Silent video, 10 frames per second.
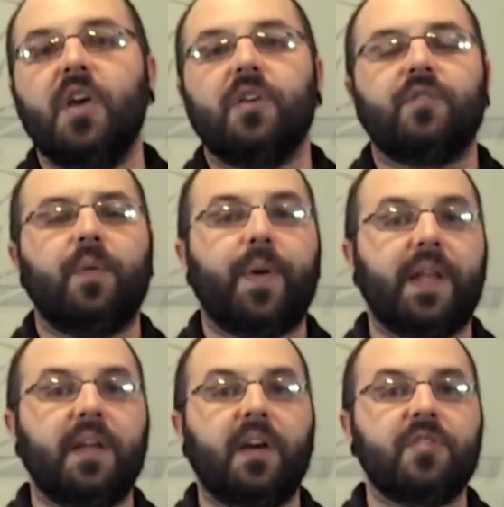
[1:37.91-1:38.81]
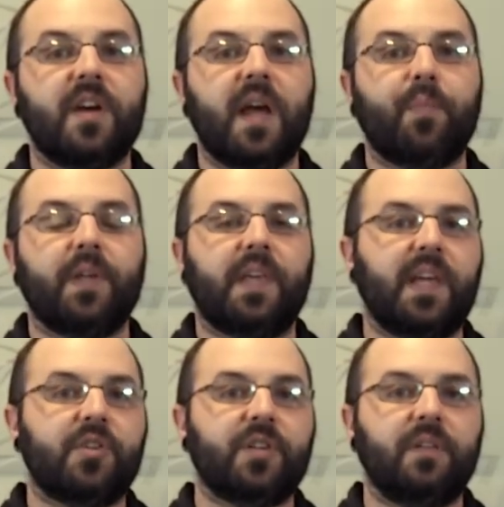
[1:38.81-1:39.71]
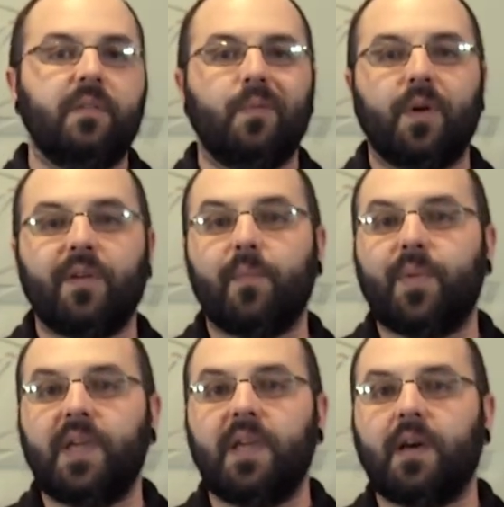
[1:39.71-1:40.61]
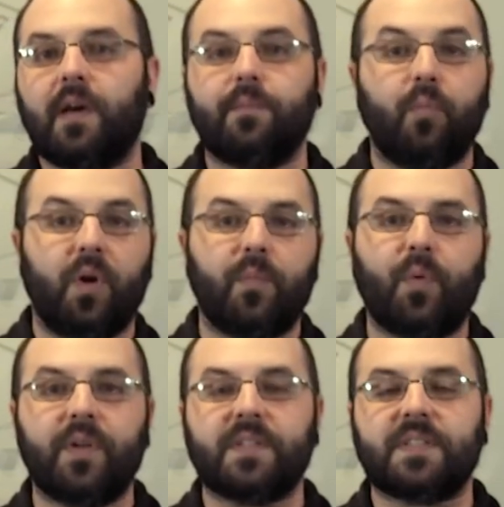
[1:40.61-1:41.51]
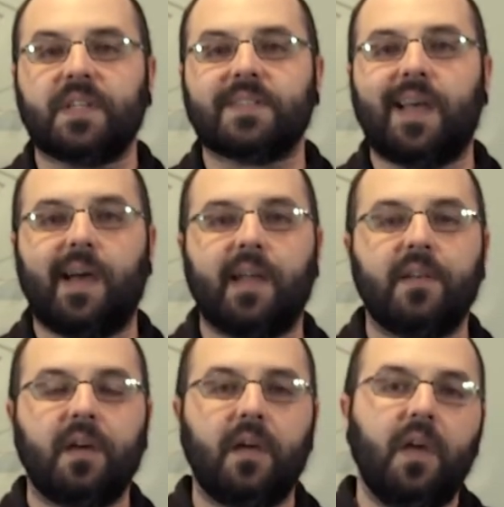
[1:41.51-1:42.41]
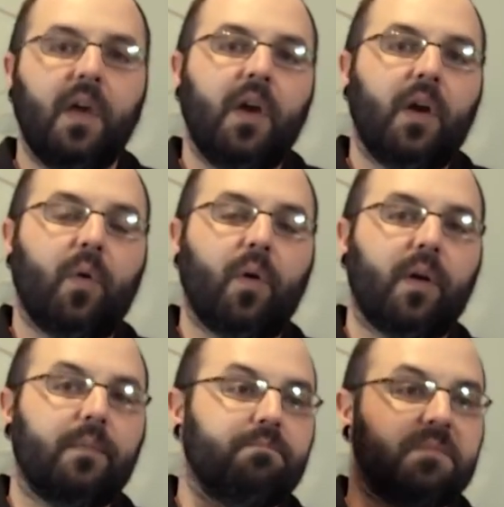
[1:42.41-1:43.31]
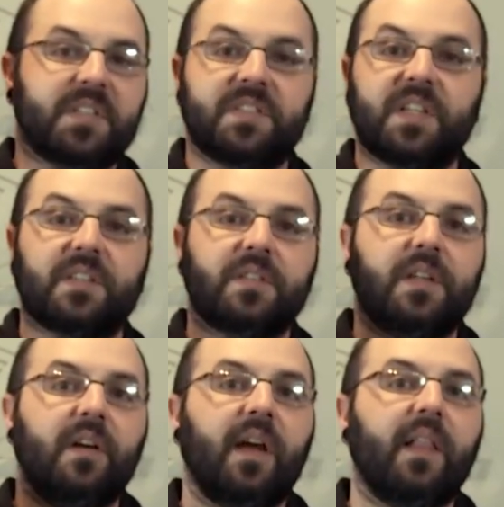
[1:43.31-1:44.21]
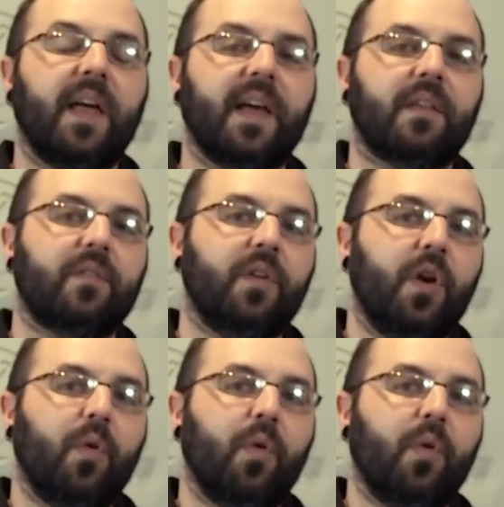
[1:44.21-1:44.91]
So depending on your application, whether it be a 1.6 Honda or a 6-liter LS,